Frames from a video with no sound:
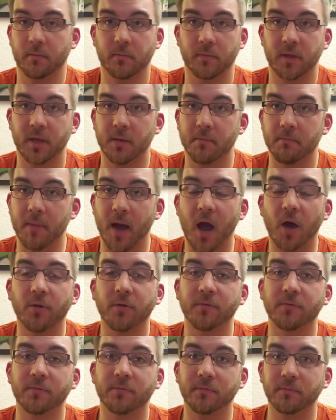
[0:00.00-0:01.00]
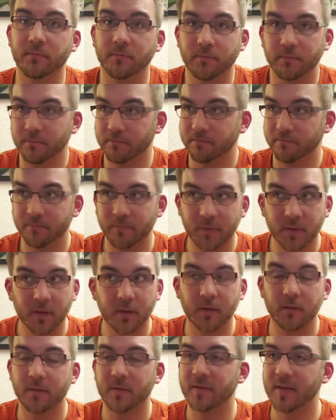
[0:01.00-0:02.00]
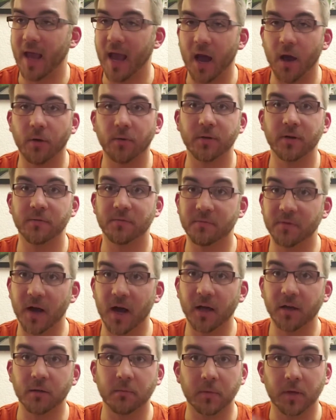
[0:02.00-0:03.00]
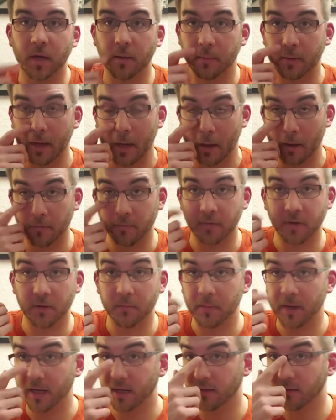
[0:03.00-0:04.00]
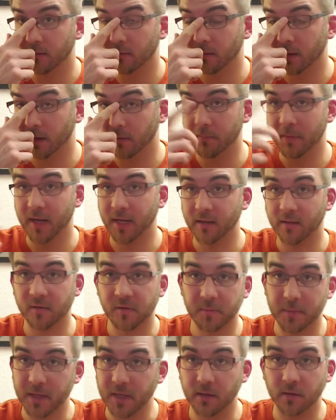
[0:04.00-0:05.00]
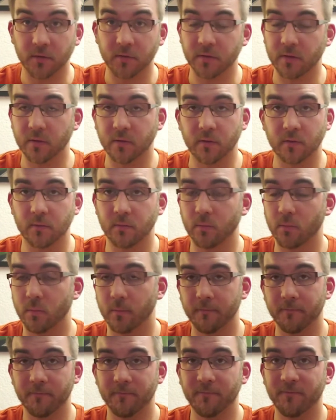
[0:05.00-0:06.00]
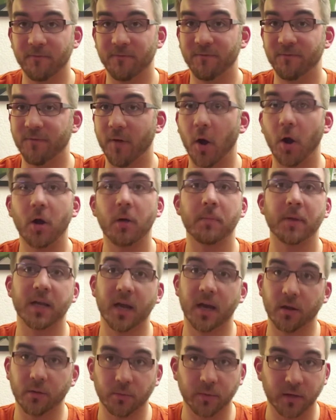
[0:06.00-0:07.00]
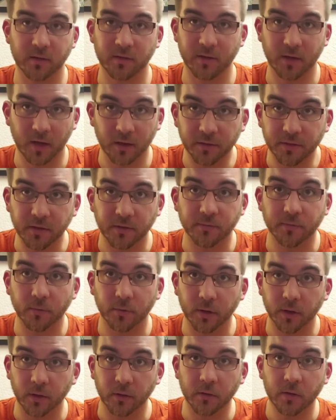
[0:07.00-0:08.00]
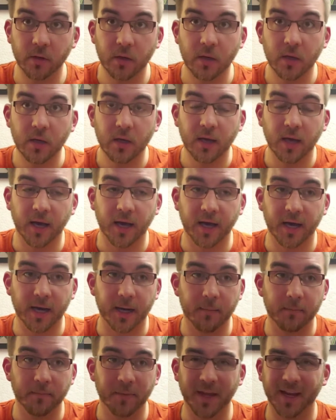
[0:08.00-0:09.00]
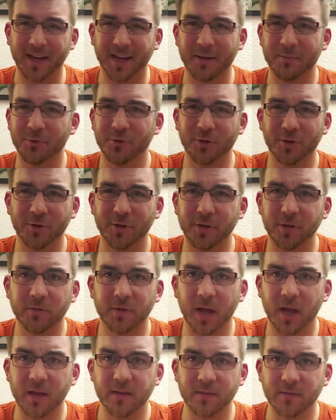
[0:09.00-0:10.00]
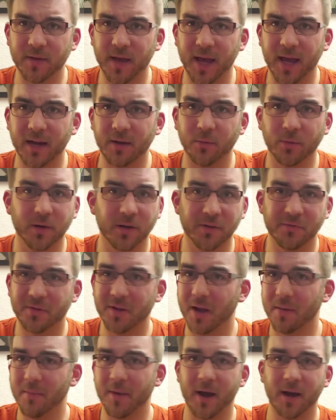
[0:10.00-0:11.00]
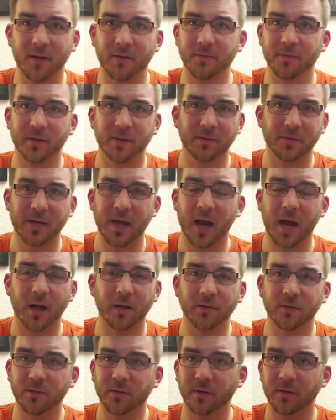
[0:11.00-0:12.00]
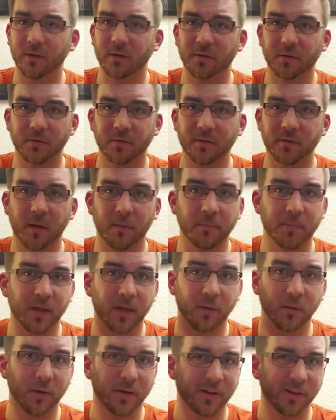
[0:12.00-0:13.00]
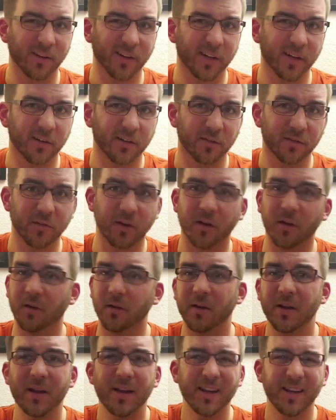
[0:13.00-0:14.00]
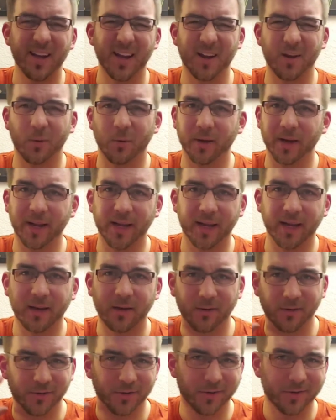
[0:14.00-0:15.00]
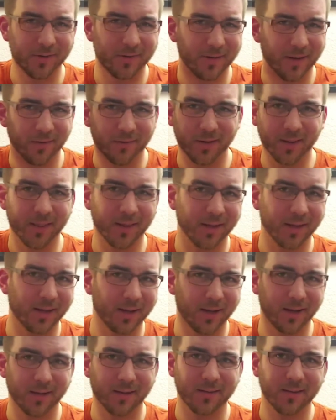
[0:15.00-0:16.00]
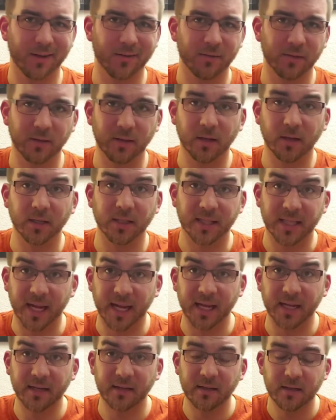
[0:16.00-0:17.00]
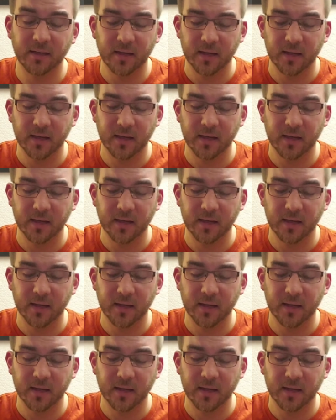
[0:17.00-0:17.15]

The amount of sound and volume coming out of their main speakers is far beyond what is healthy for you. And I'm sure you guys have had it where you've come out of a concert or something and your ears are kind of ringing, or just everything kind of sounds a little dead.